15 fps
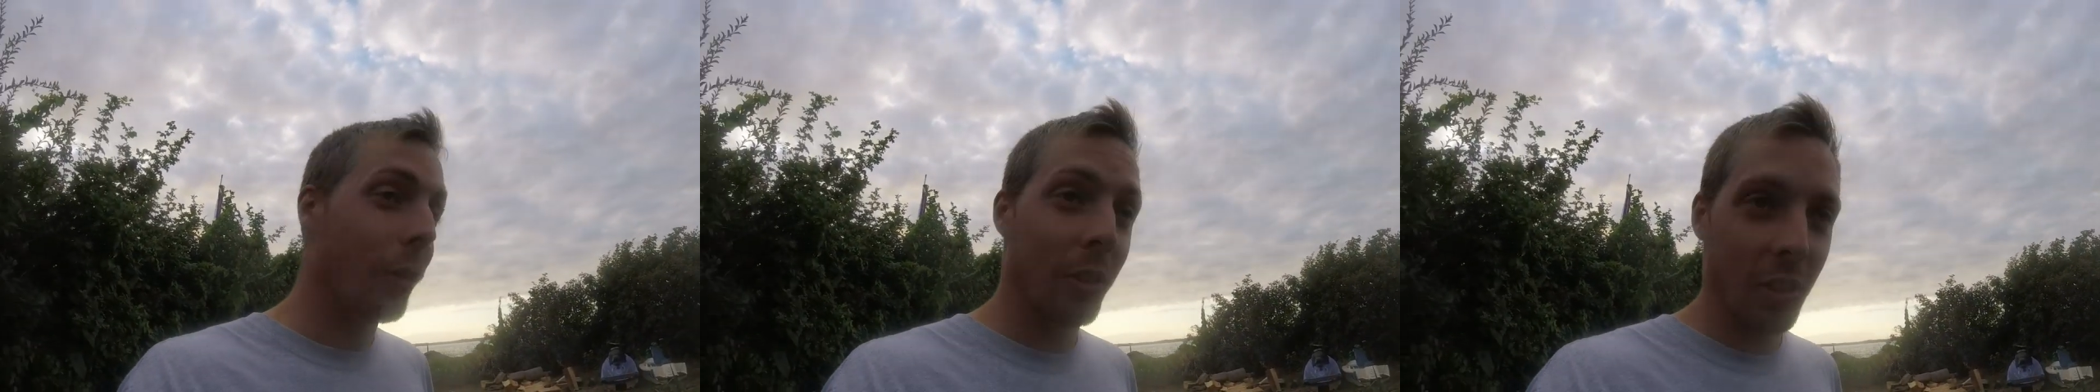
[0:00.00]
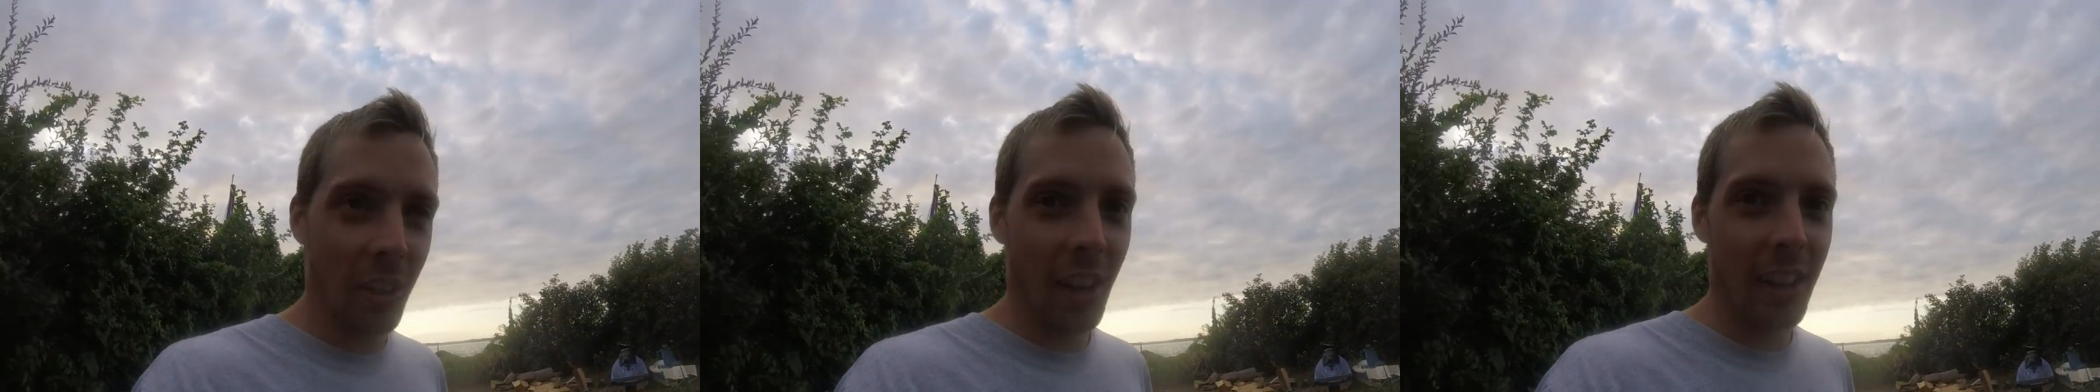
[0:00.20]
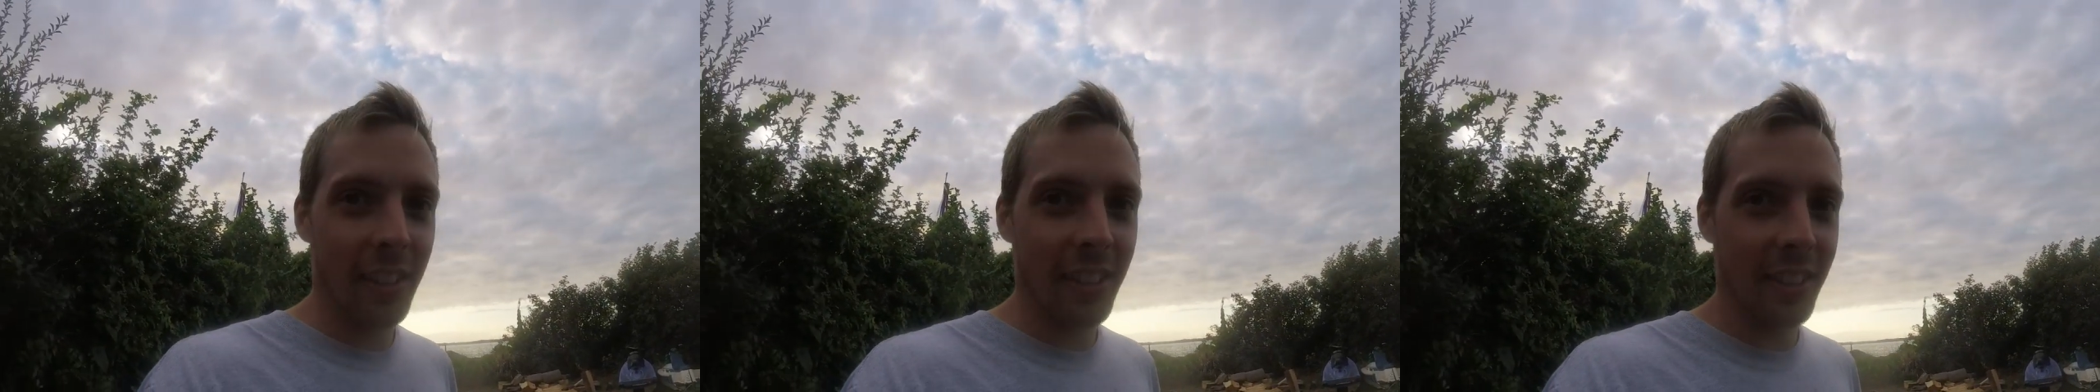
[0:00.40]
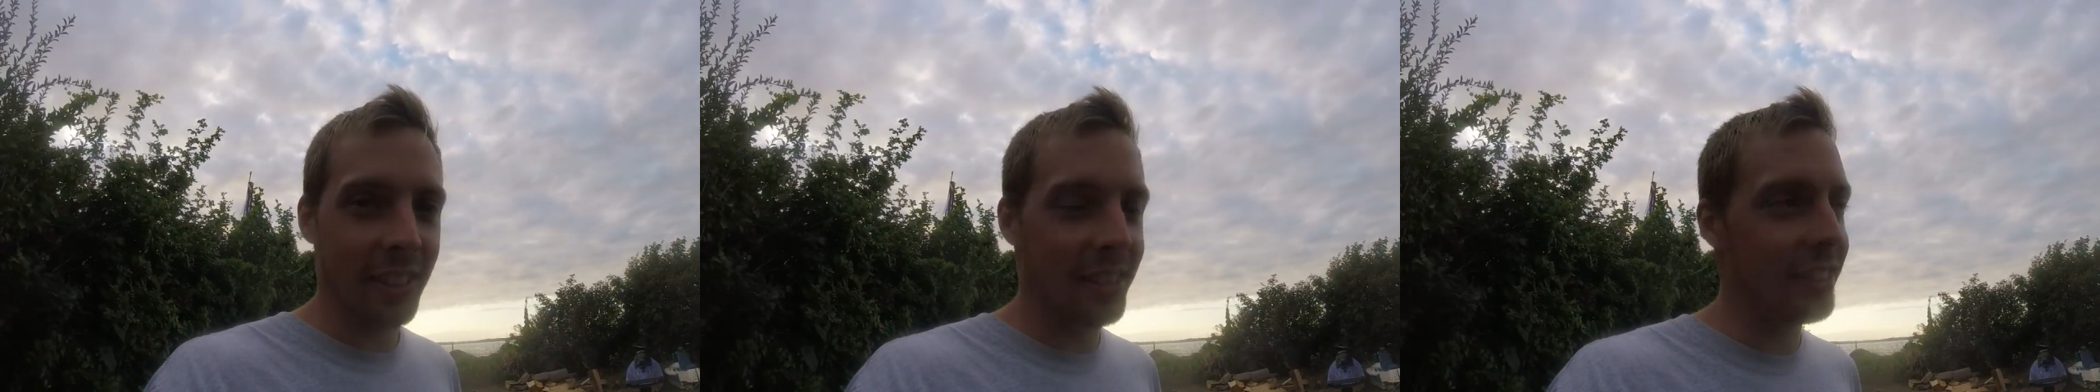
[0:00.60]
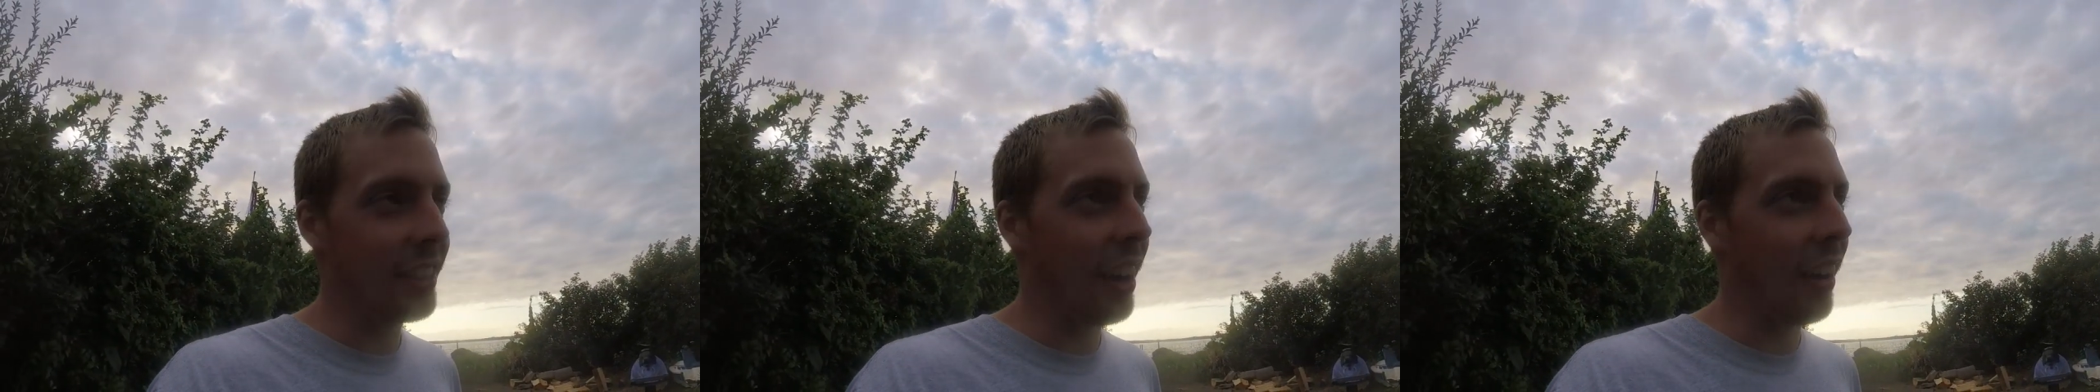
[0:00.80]
should I just
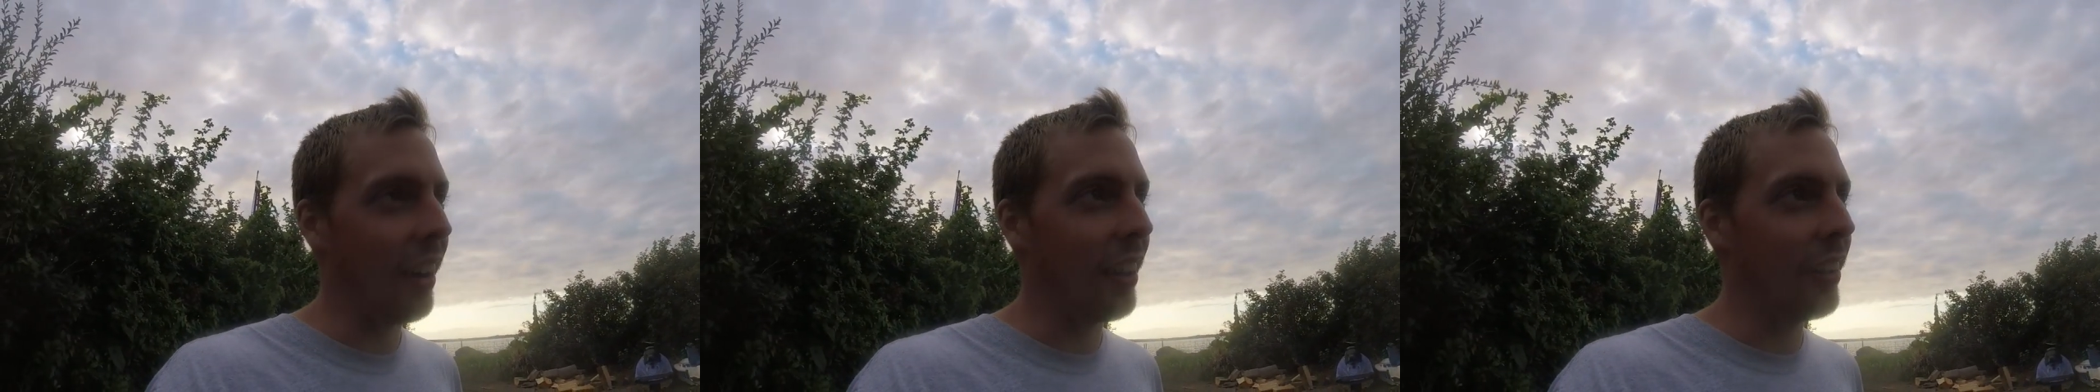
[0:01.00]
sell it